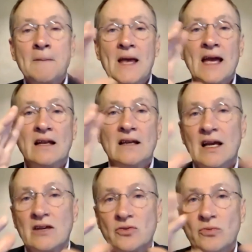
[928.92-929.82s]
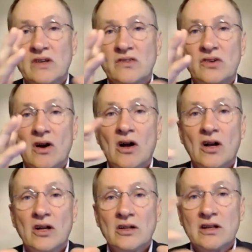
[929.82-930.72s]
And as a
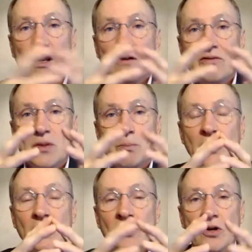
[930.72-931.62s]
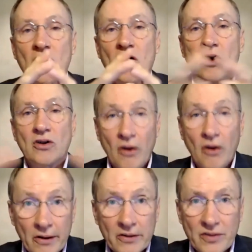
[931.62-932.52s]
result of the protocol
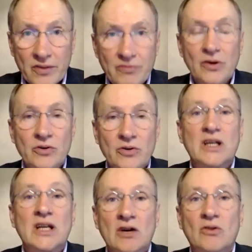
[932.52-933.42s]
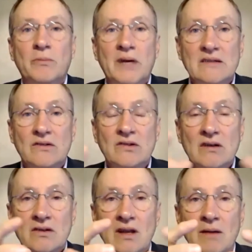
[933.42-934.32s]
called the PhotoReading whole mind
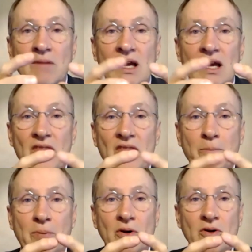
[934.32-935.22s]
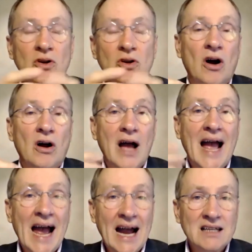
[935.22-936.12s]
system, that protocol
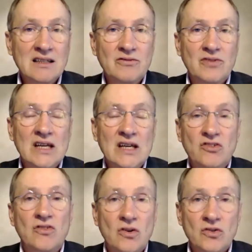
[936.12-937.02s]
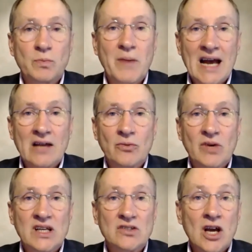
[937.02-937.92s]
activates those
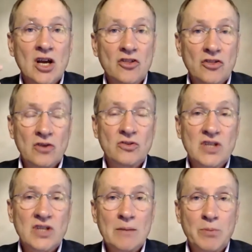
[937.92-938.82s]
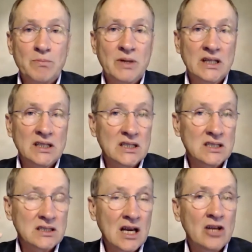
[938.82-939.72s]
pathways, those
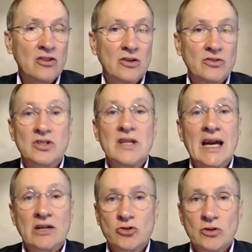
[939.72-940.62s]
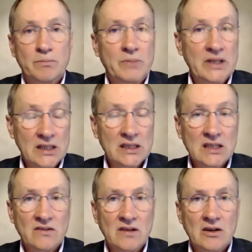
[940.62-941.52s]
capabilities, those natural
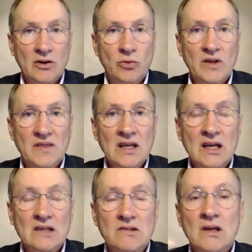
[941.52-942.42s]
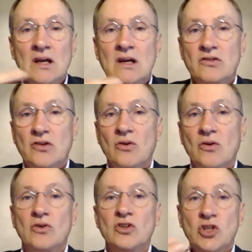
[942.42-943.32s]
abilities that are within us.
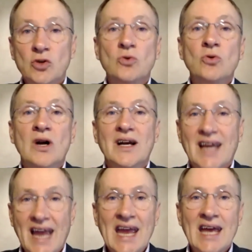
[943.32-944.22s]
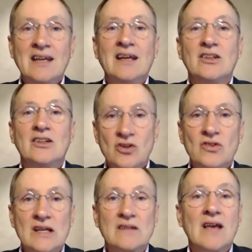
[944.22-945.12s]
So you can do
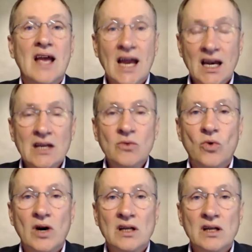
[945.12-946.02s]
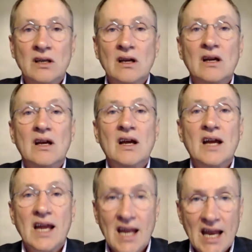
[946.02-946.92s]
this. Anyone
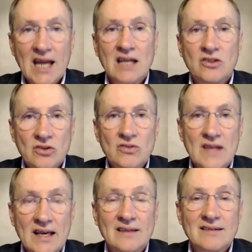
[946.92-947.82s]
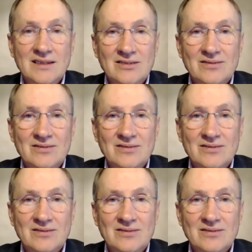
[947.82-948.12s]
can do this.